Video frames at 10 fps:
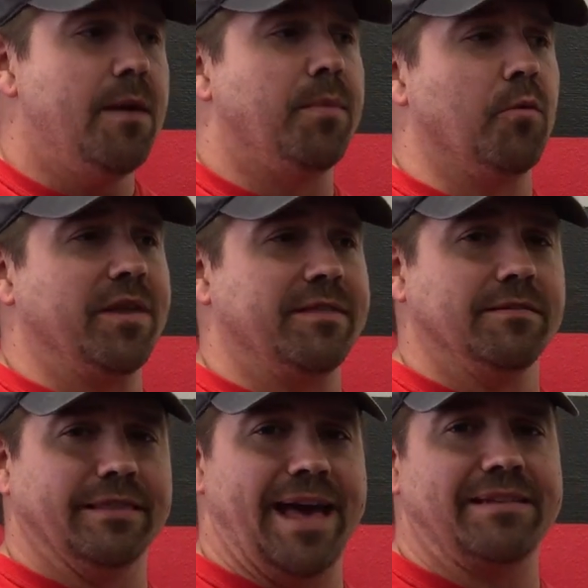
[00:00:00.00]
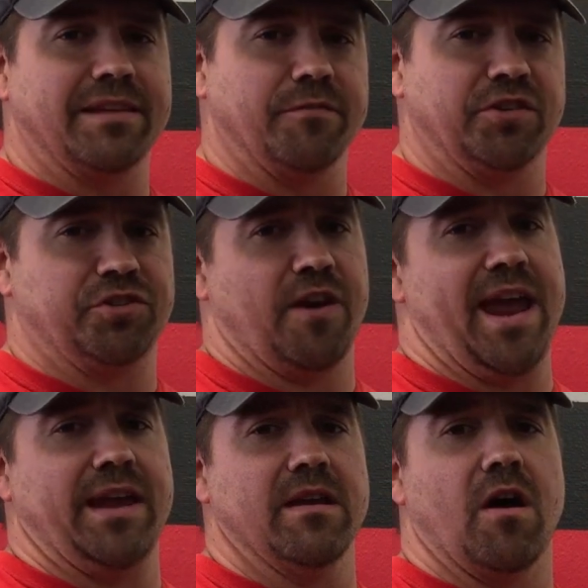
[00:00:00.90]
but with less of a
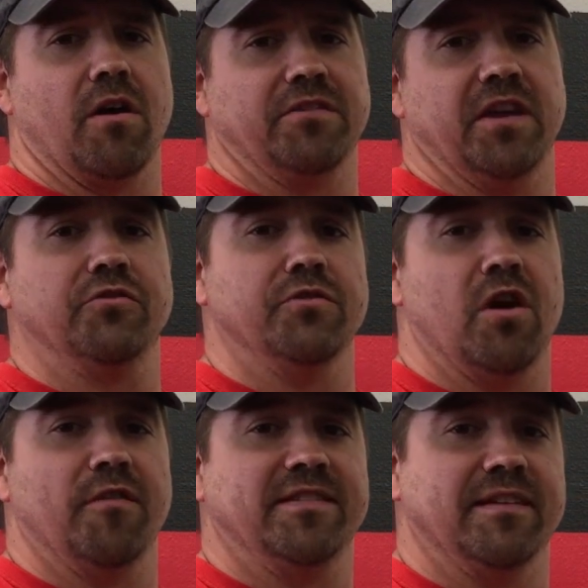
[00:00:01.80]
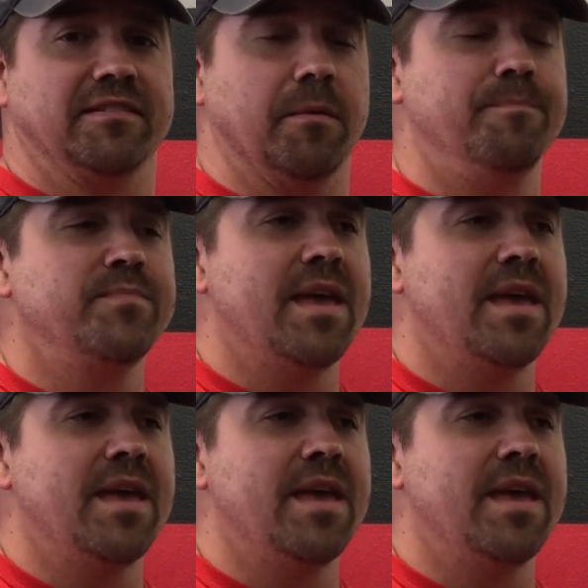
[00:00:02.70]
strain on our central nervous system,